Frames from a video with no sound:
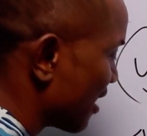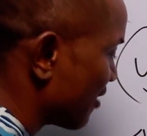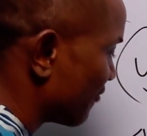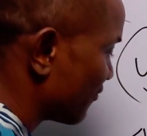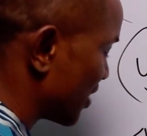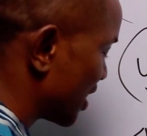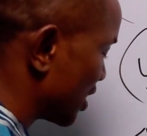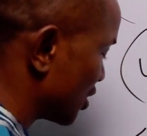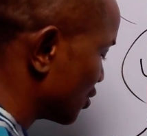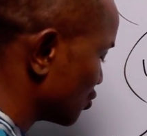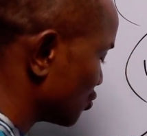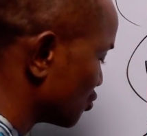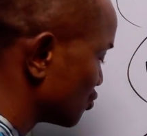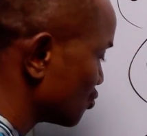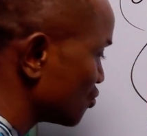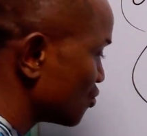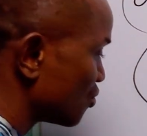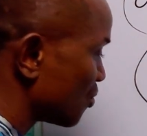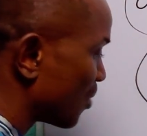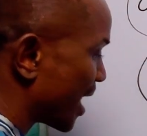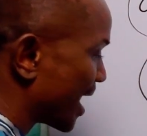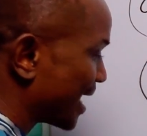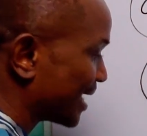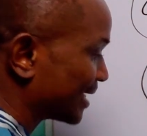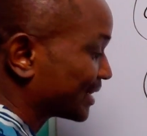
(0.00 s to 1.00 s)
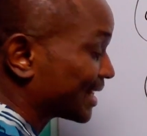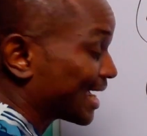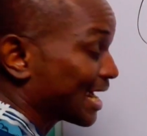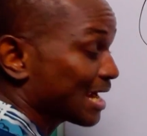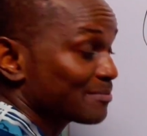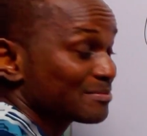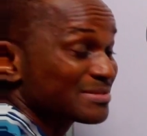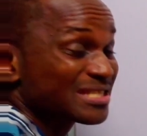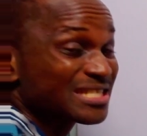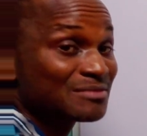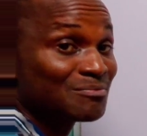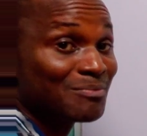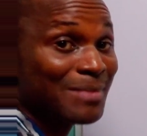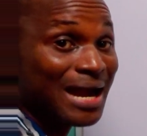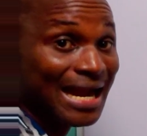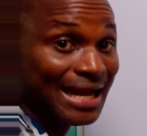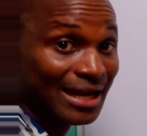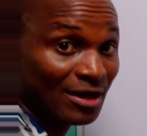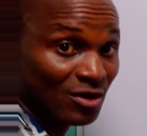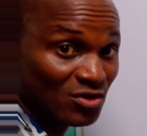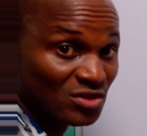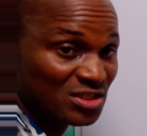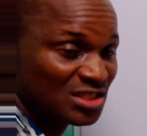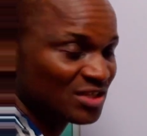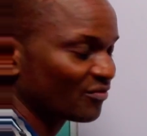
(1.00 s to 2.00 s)
have 2y times
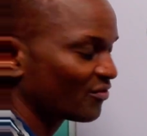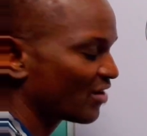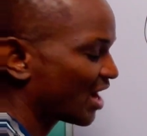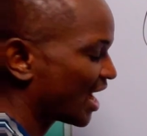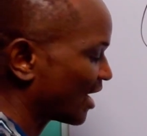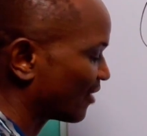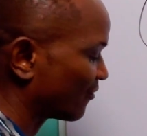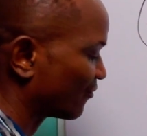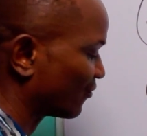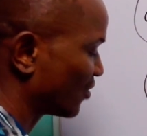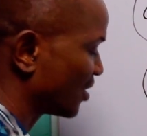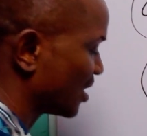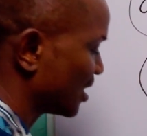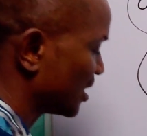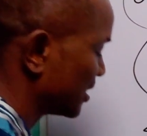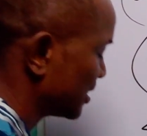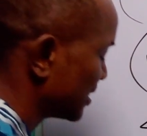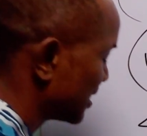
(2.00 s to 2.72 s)
minus 5,